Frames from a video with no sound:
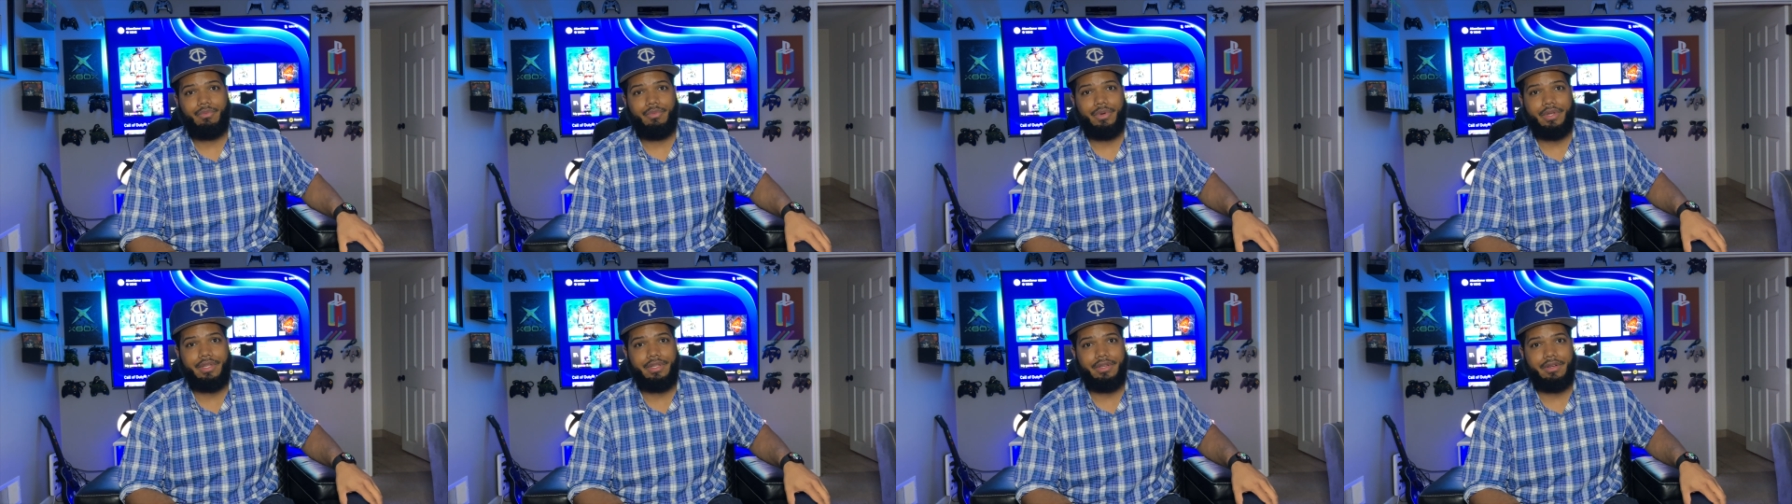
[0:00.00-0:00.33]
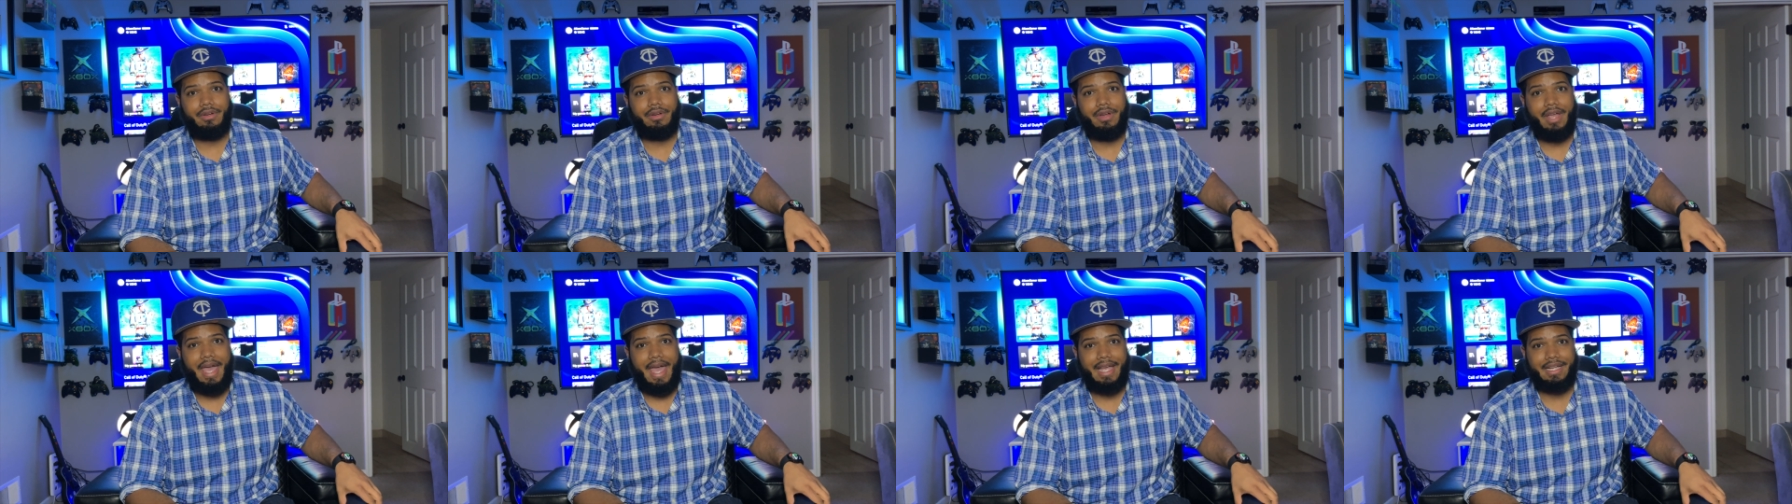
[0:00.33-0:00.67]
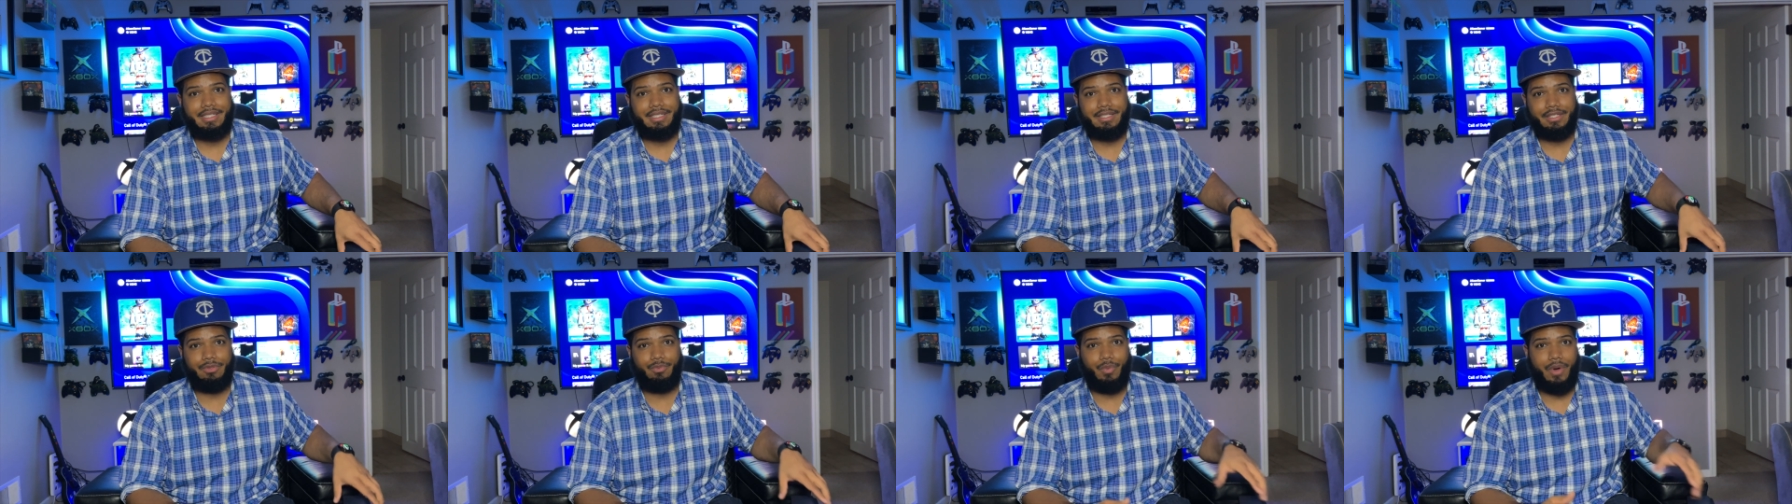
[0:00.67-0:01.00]
when you're
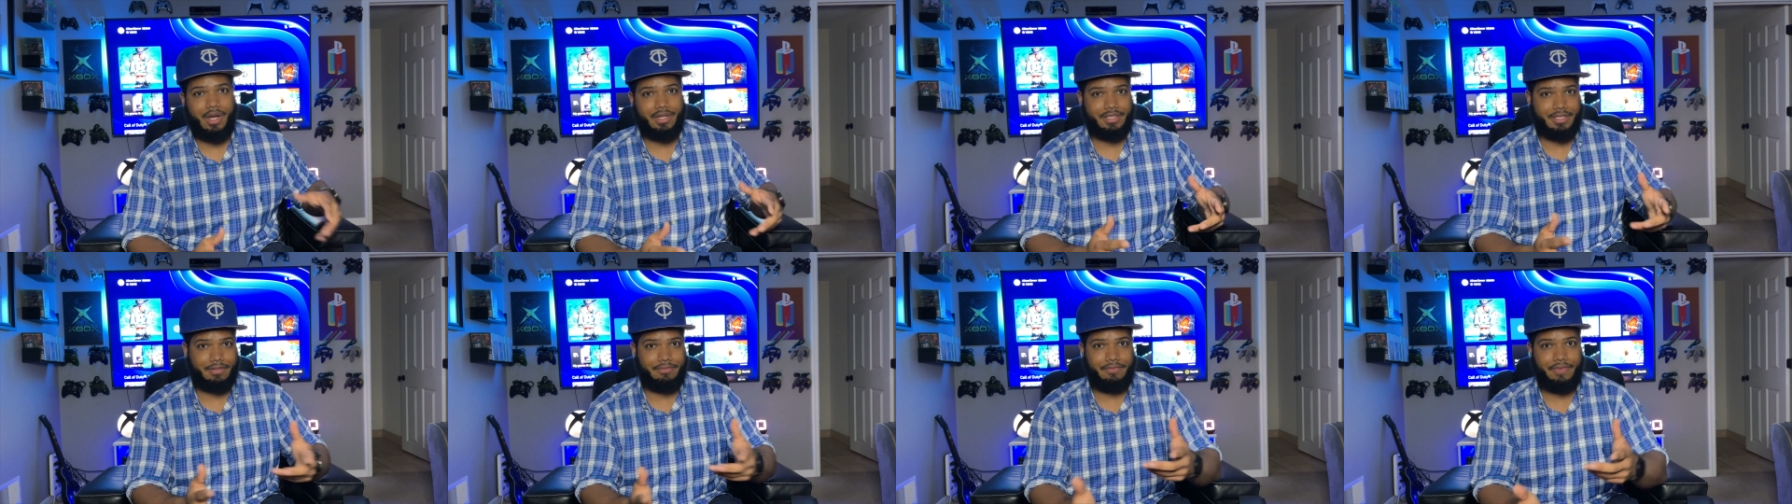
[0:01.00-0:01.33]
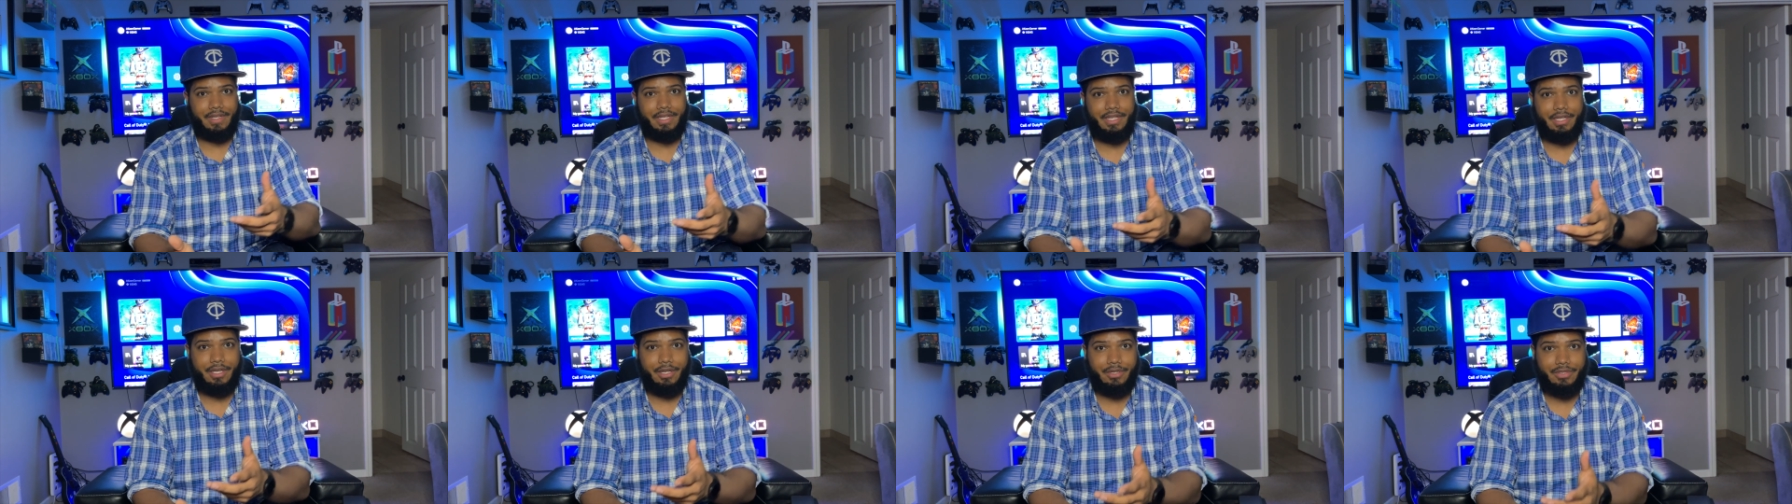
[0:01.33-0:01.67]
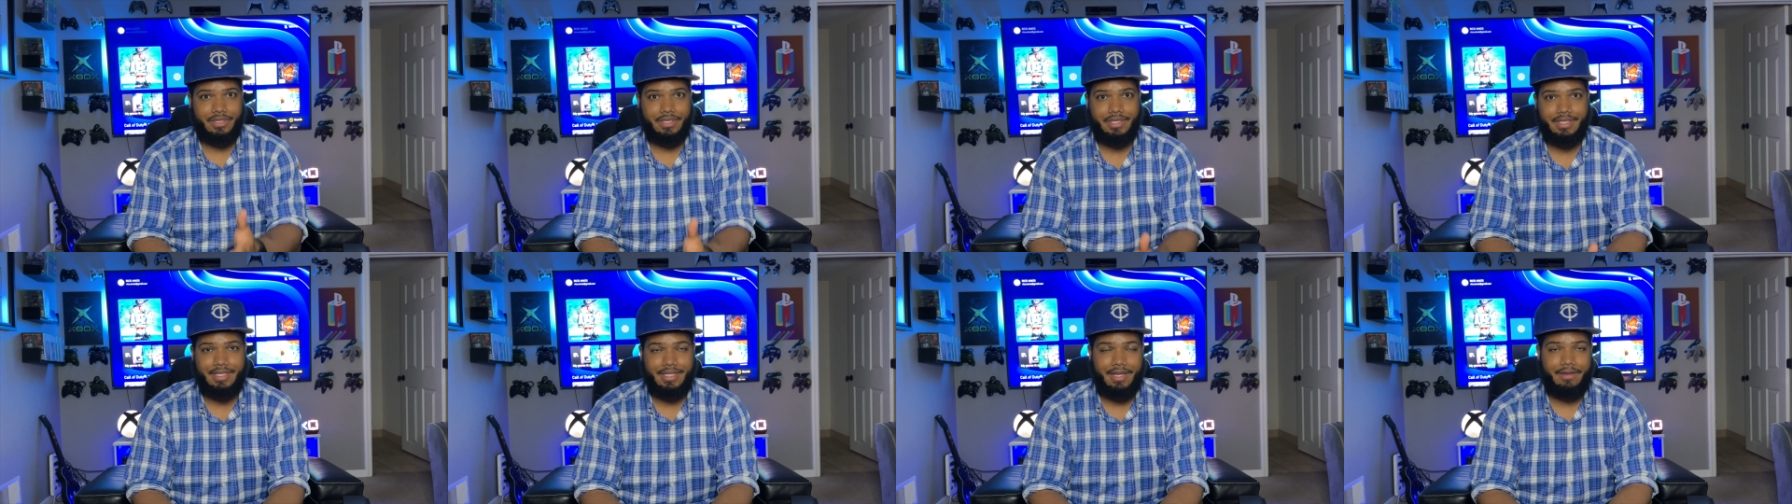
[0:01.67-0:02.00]
actually watching
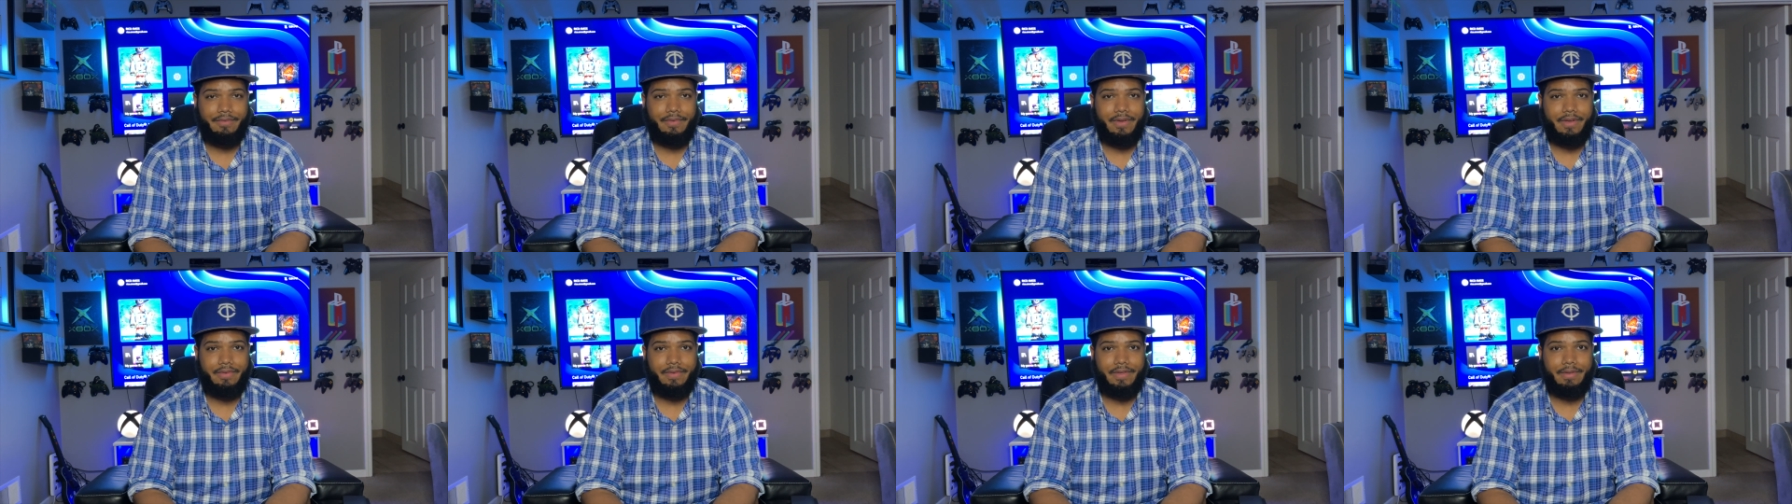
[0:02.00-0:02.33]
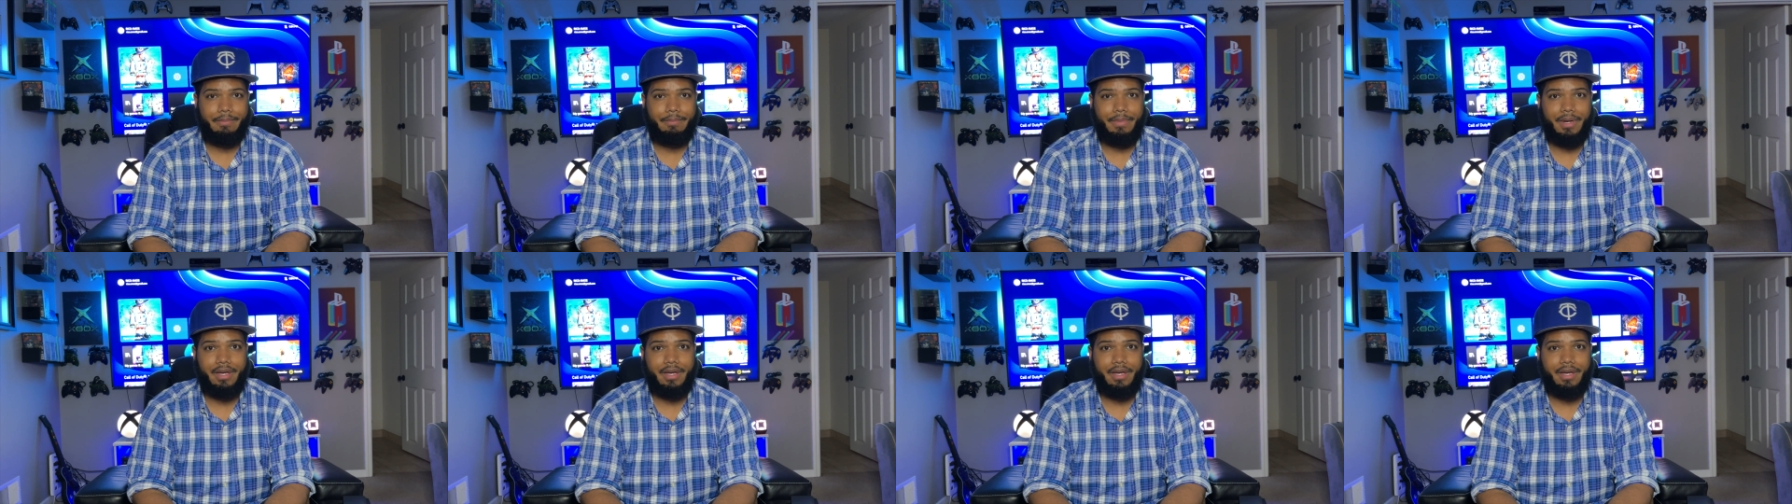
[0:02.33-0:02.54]
videos and stuff of it,